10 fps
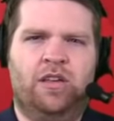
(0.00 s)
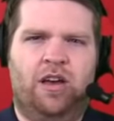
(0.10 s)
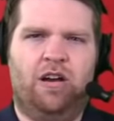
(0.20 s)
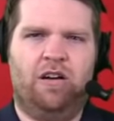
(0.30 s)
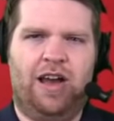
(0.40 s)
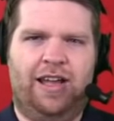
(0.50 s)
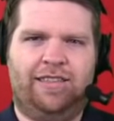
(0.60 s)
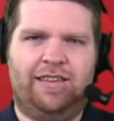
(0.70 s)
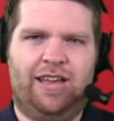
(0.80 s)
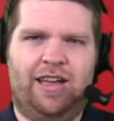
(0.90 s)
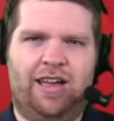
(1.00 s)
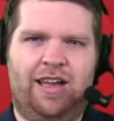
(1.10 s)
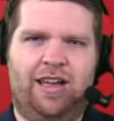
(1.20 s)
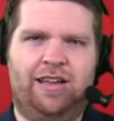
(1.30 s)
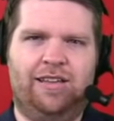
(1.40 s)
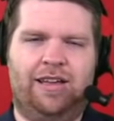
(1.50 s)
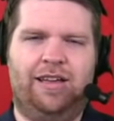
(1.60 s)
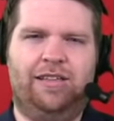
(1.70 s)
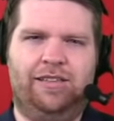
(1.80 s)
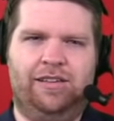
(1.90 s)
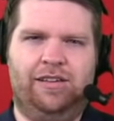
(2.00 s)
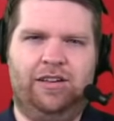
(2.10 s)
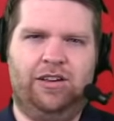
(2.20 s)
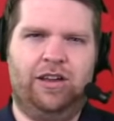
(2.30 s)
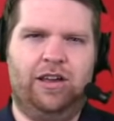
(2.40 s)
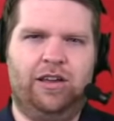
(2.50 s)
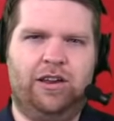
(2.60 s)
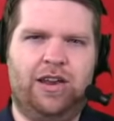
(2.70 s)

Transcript: All right, good